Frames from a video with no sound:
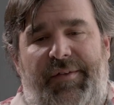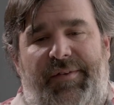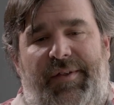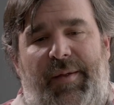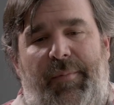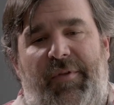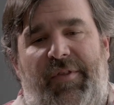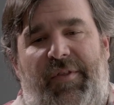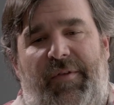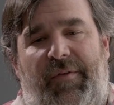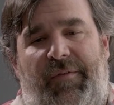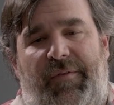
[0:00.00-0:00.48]

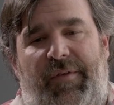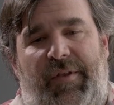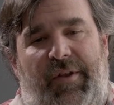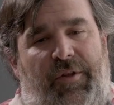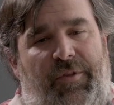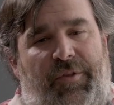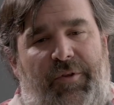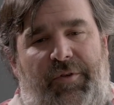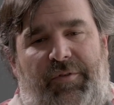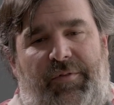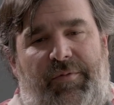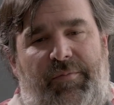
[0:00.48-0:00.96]
Some of the you
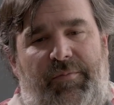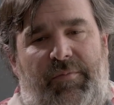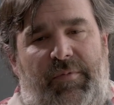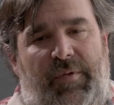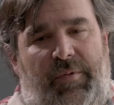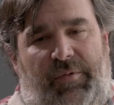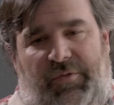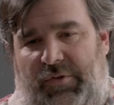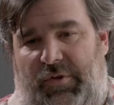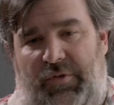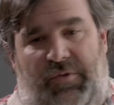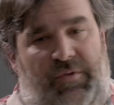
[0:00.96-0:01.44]
know those
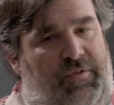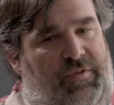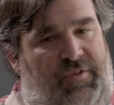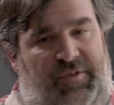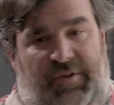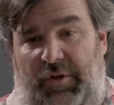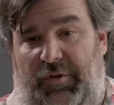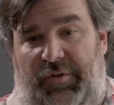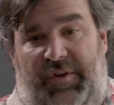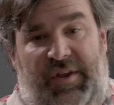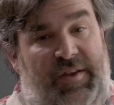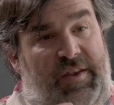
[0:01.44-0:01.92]
you know, students
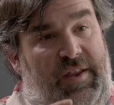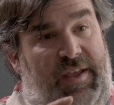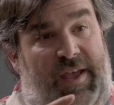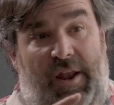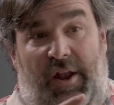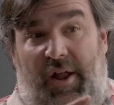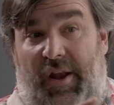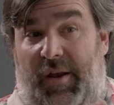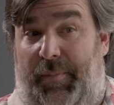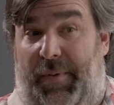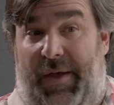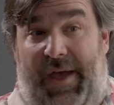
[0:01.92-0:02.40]
still need to
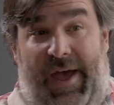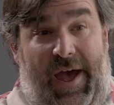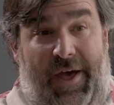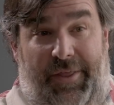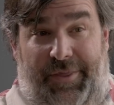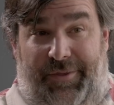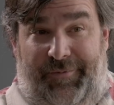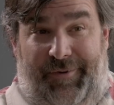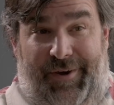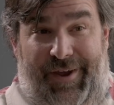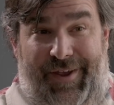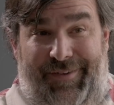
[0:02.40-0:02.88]
get on a
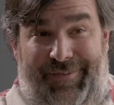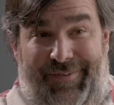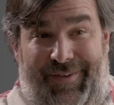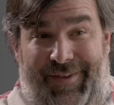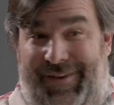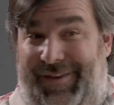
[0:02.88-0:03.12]
path, right?